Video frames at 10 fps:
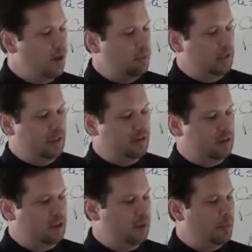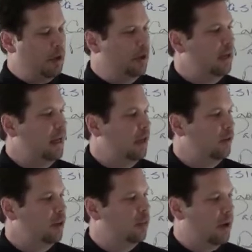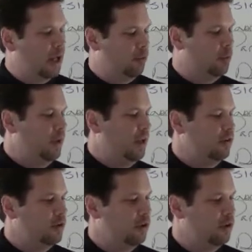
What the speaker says: but let's skip on down to the bottom of page